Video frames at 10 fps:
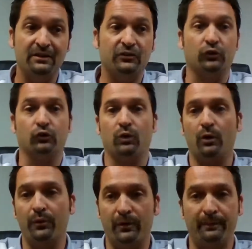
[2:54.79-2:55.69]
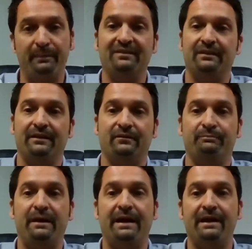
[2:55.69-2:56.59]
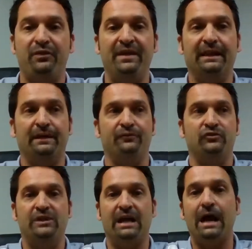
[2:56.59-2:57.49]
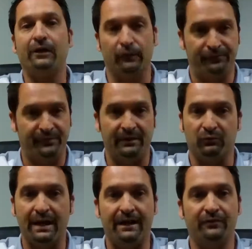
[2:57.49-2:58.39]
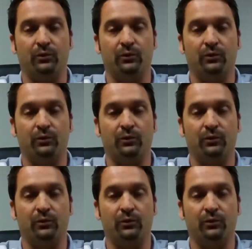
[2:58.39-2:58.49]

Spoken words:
to grow their business by thinking of geography, right?